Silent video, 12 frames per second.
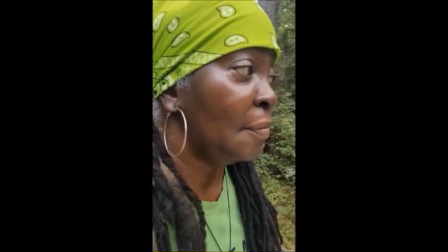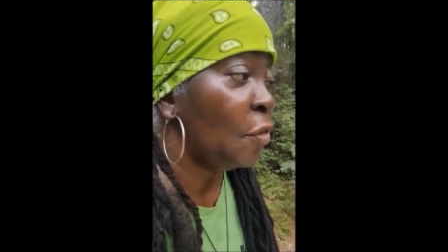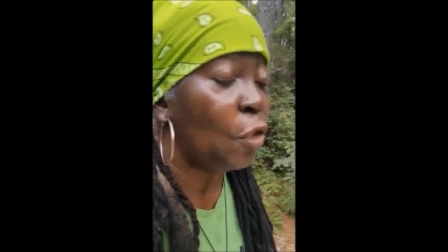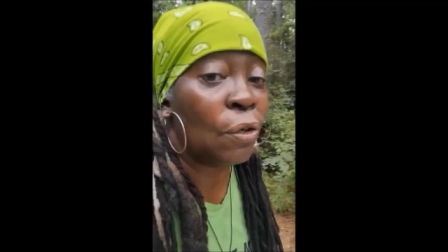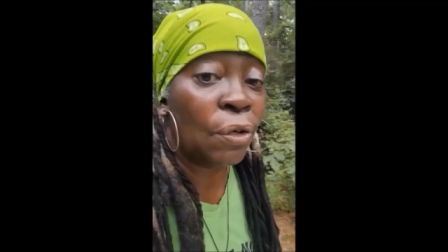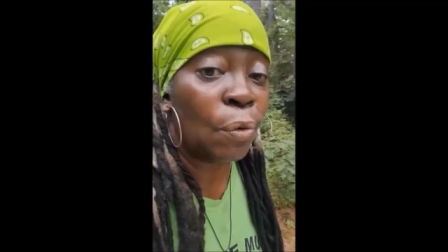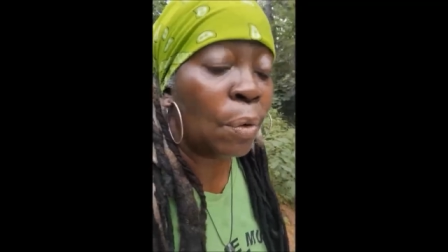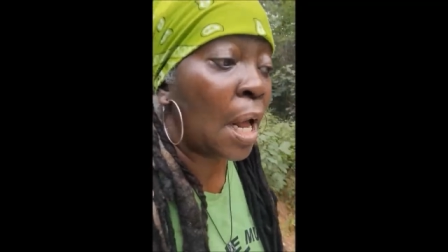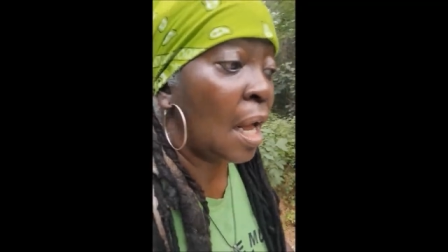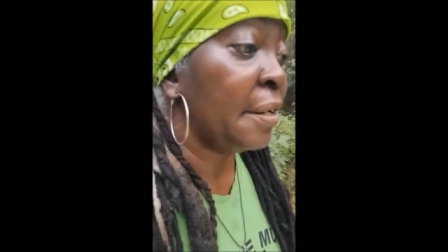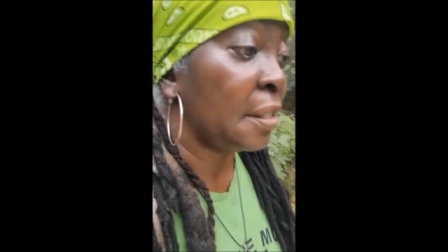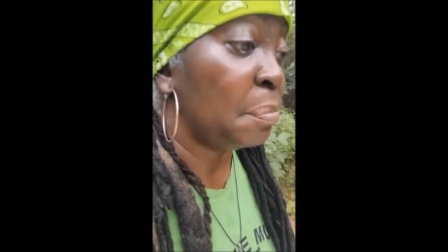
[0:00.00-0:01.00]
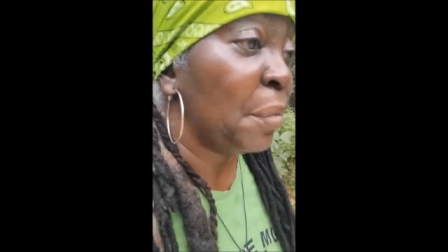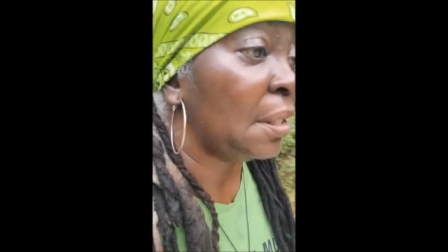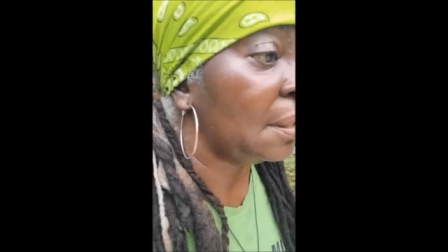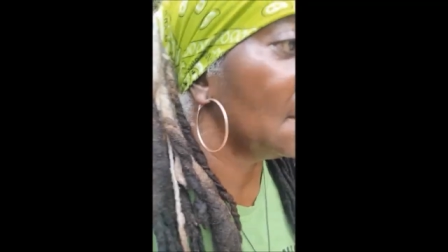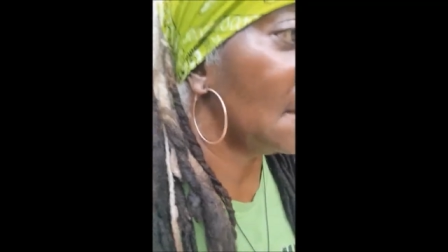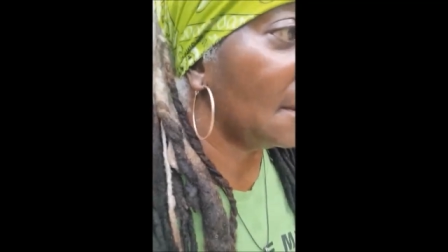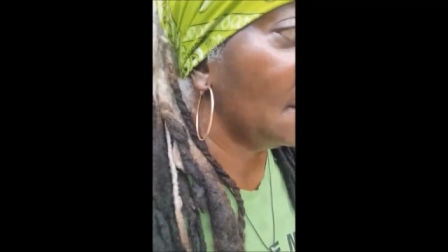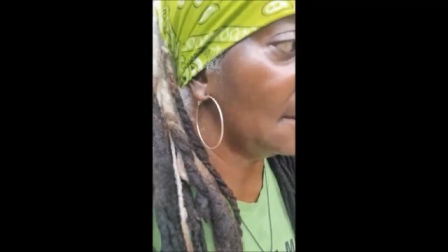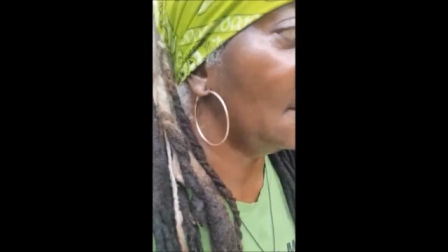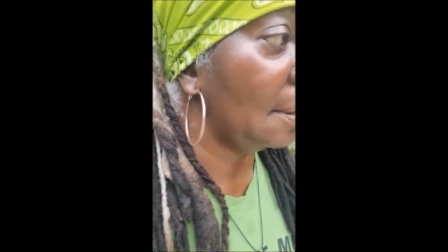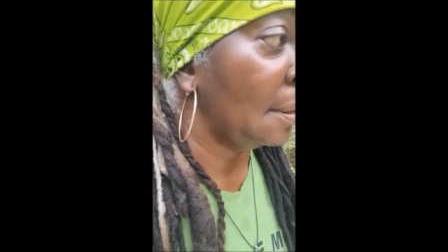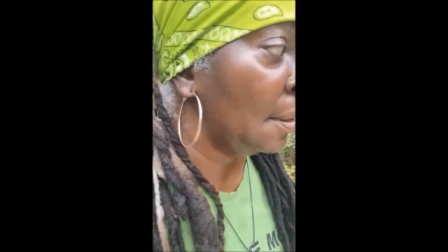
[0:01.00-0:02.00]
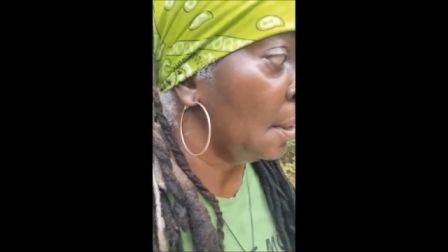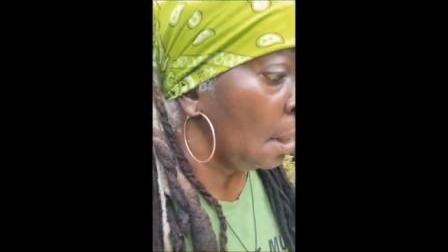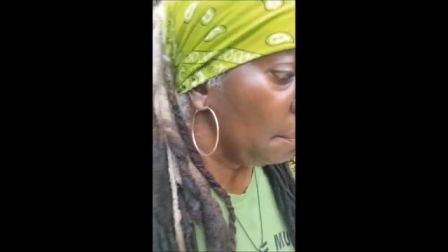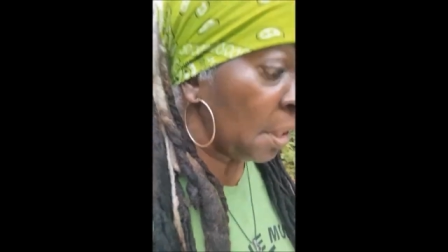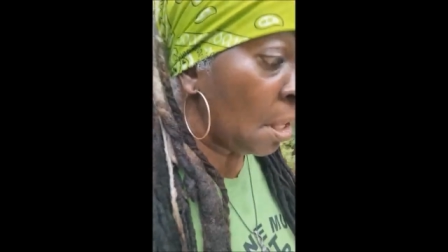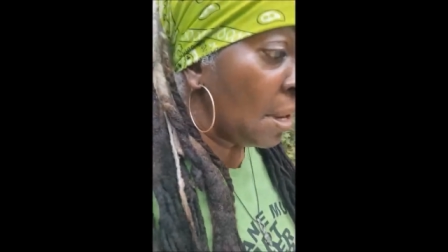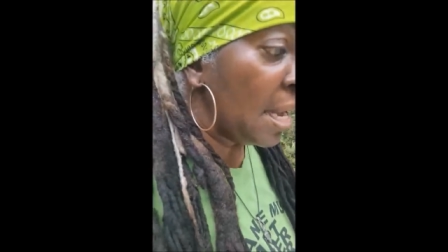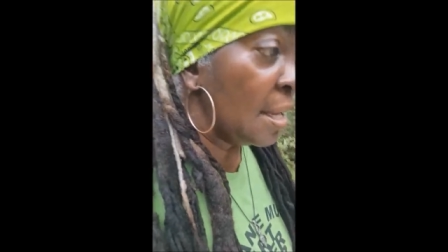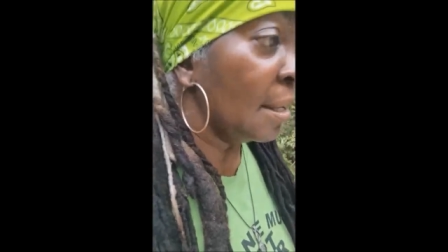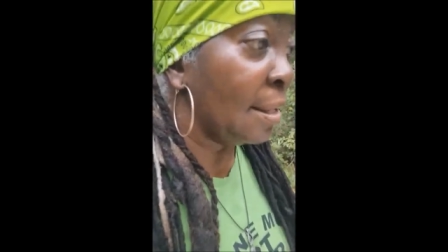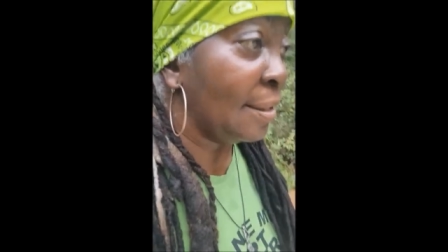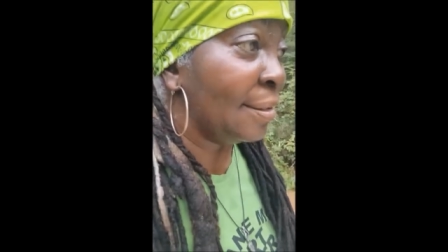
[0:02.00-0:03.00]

you don't know what honest means. But go ahead.